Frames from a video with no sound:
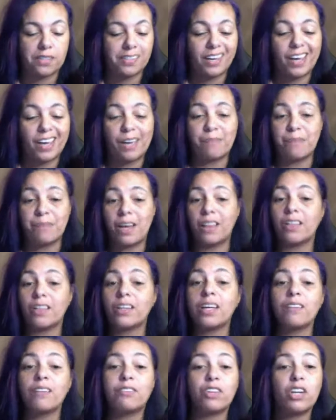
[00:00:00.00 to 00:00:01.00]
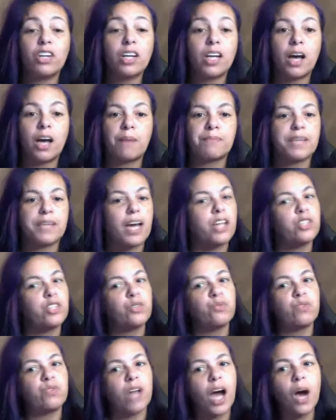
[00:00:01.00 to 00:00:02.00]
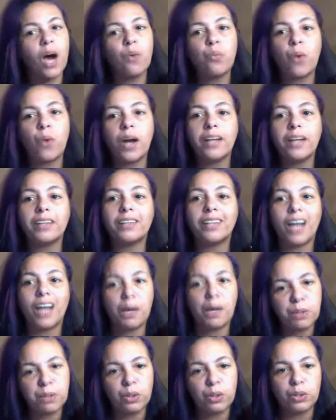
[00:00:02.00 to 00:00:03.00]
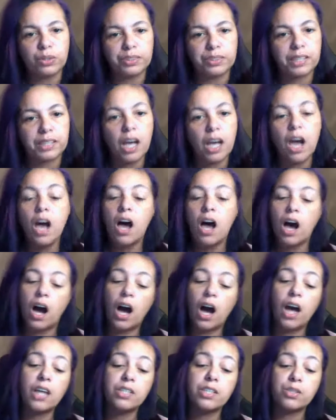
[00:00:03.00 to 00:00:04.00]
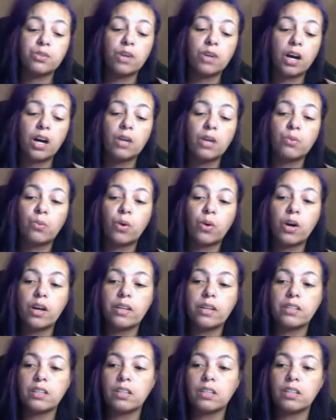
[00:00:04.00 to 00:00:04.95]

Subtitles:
I am not looking for hookups. I do not want couples. I do not want,